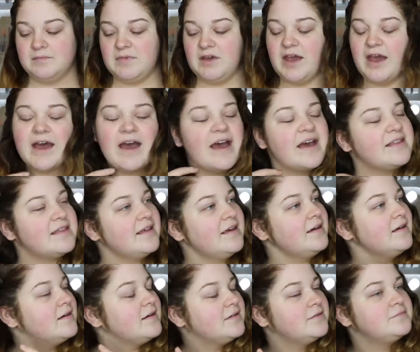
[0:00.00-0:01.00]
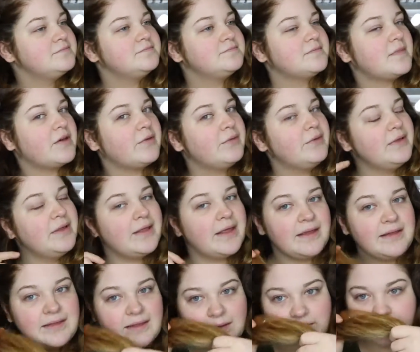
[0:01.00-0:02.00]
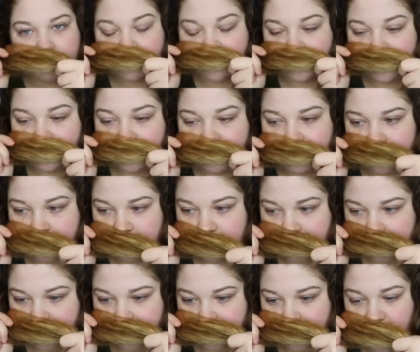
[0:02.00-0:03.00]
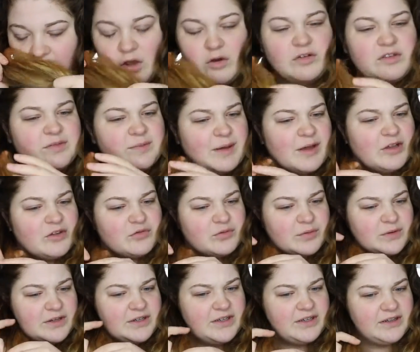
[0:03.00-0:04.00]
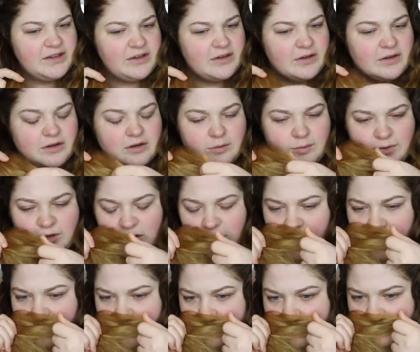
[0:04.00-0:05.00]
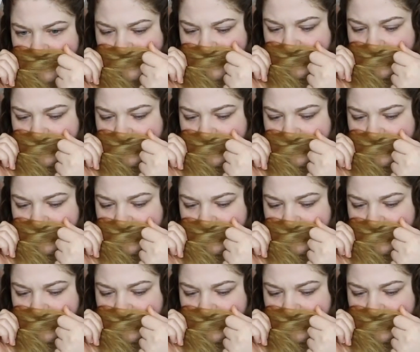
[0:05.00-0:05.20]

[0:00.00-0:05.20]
Yeah, I really like that. Oh, it smells really good. Oh my god.